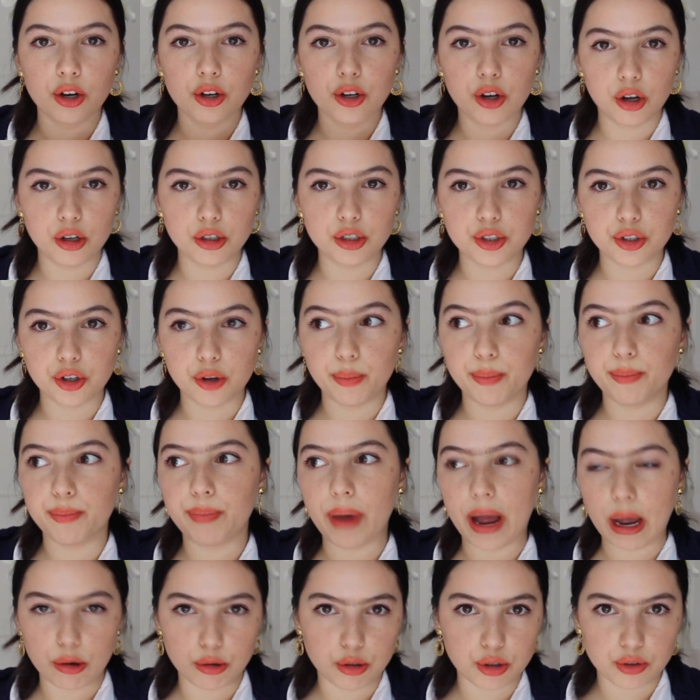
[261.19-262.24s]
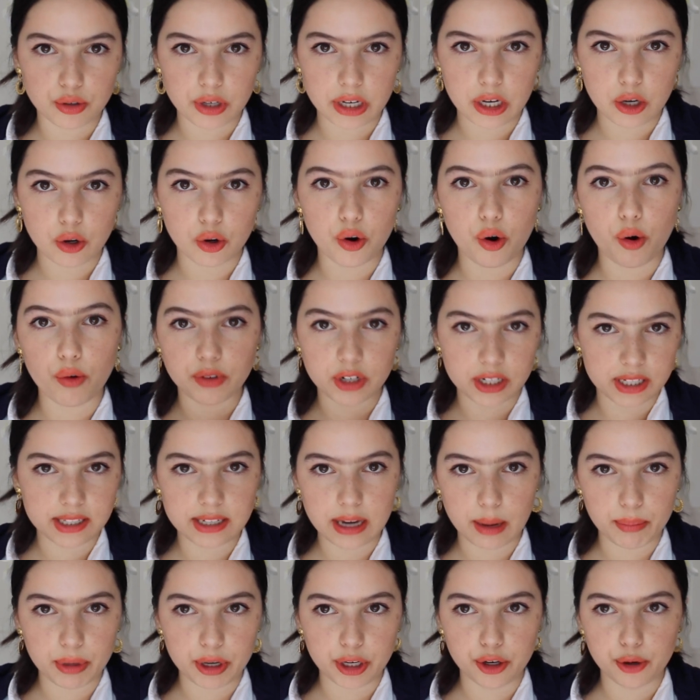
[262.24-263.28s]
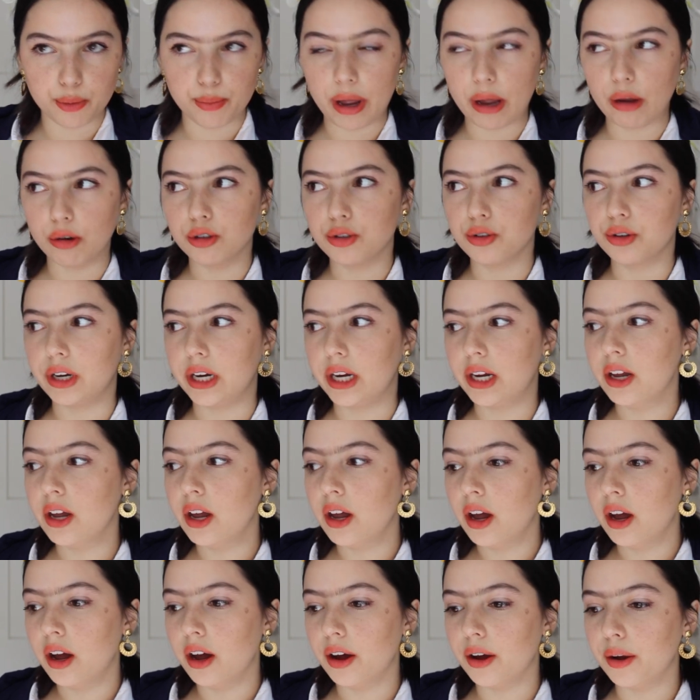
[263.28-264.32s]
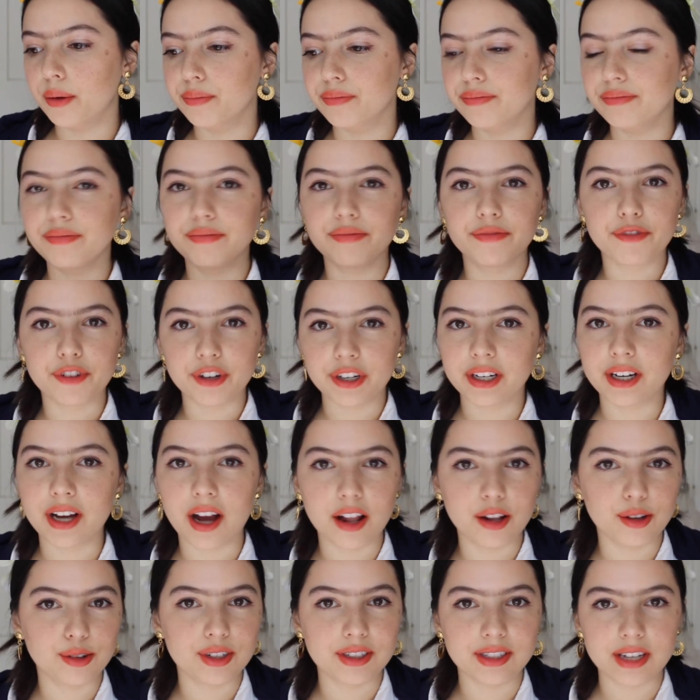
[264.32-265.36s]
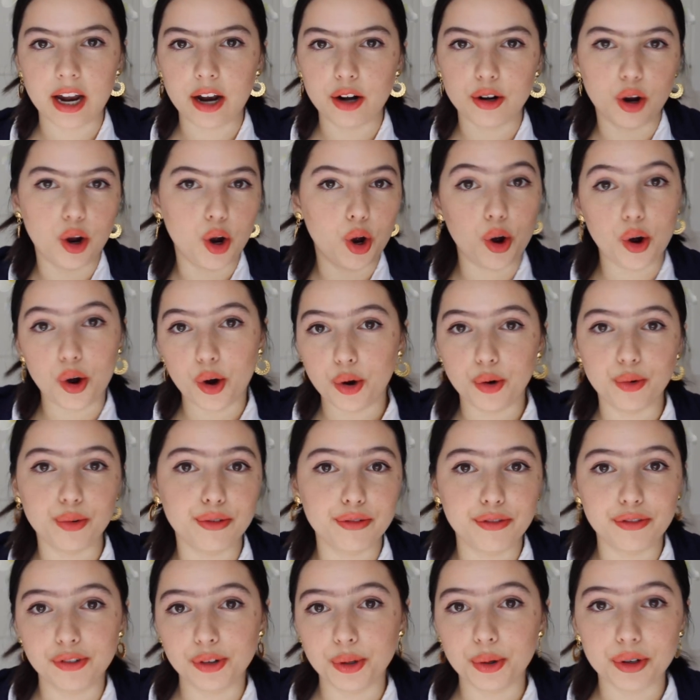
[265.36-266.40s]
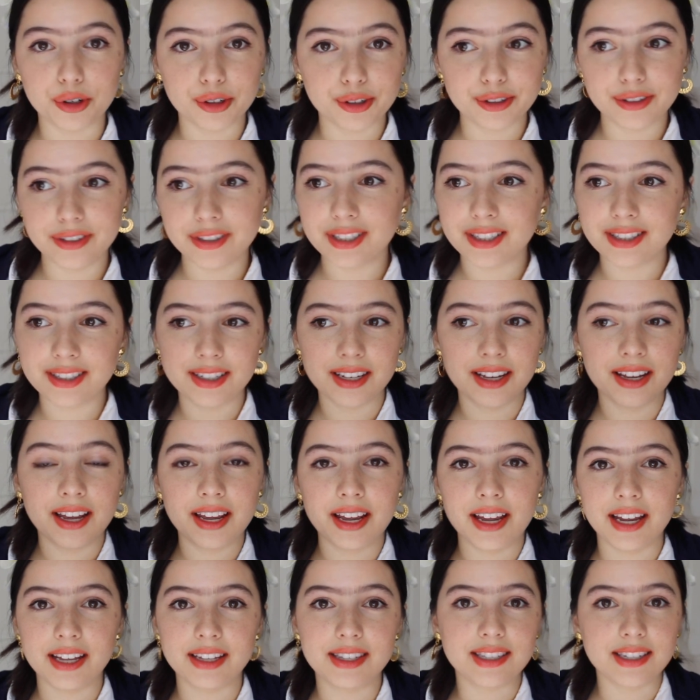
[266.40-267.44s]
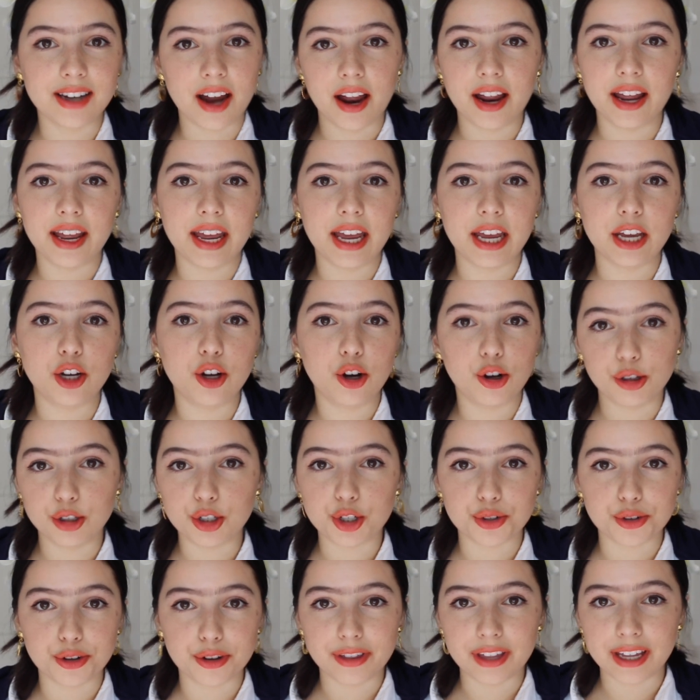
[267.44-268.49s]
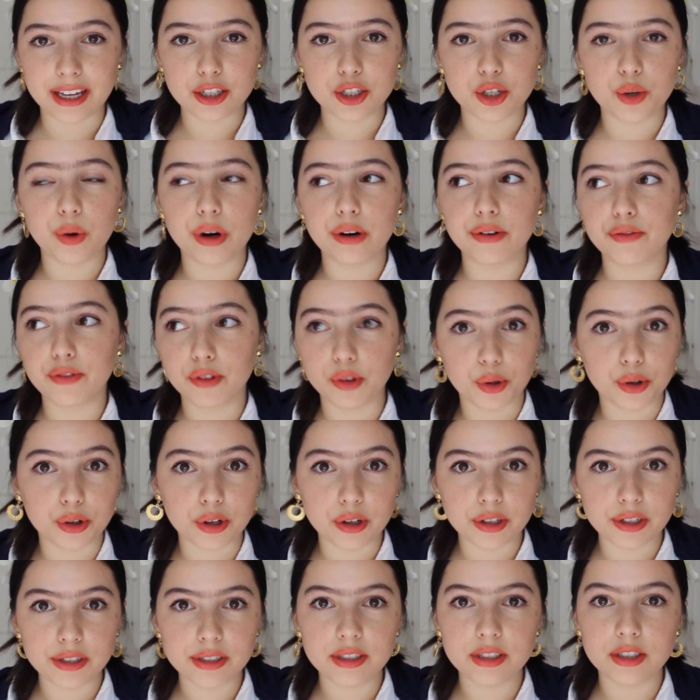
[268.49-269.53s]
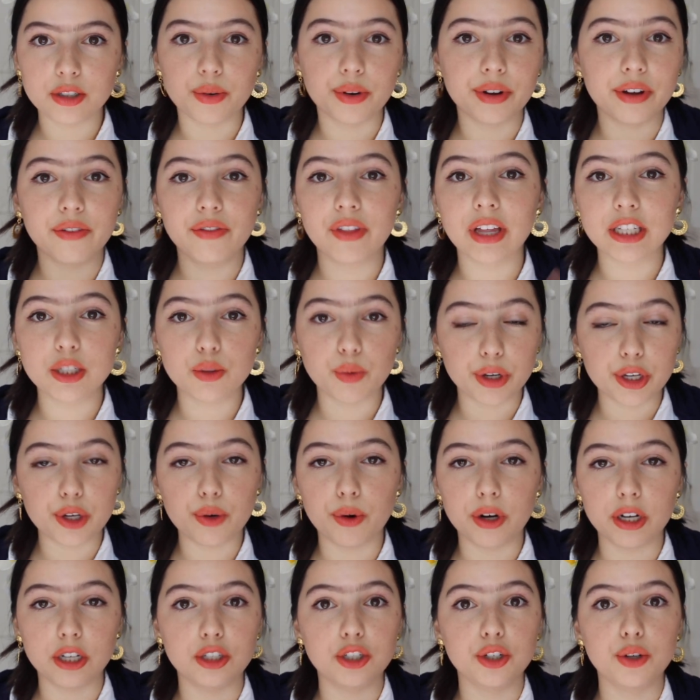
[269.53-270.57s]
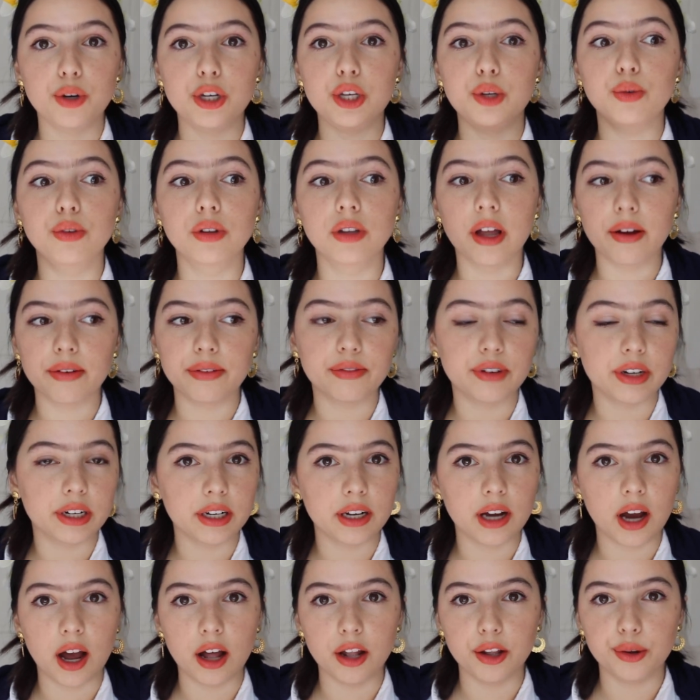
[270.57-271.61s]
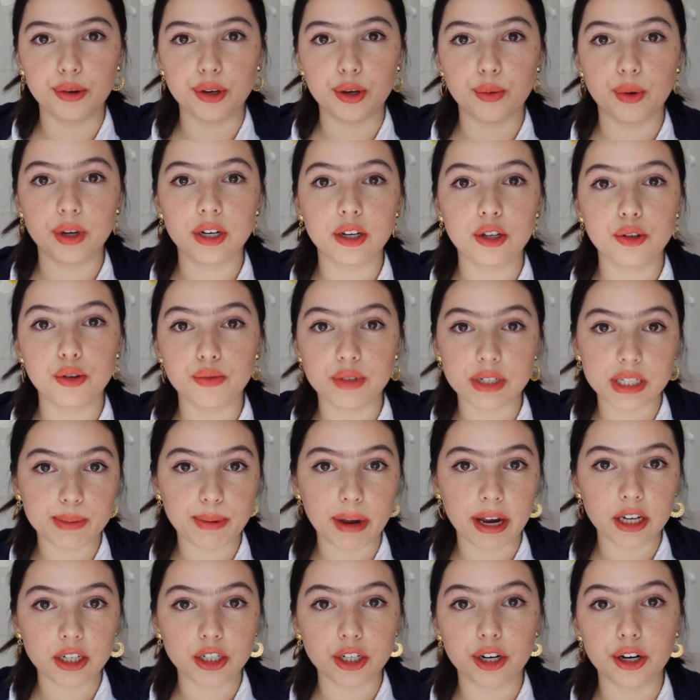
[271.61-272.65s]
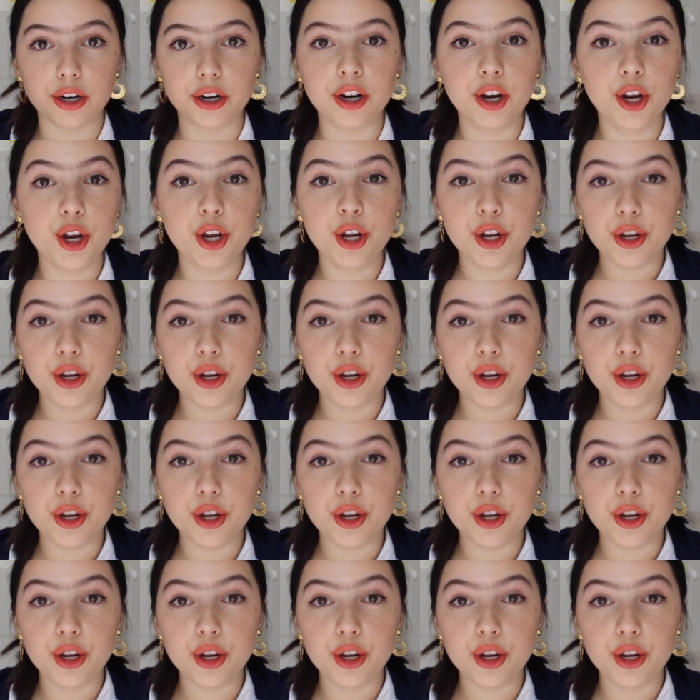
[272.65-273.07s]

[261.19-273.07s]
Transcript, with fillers: cultural boundary or overstepping your boundary. Um, Frida Kahlo does not own florals. It's not a cultural thing to wear florals, so if that's what you want to do and you love Frida Kahlo and you want, you respect her,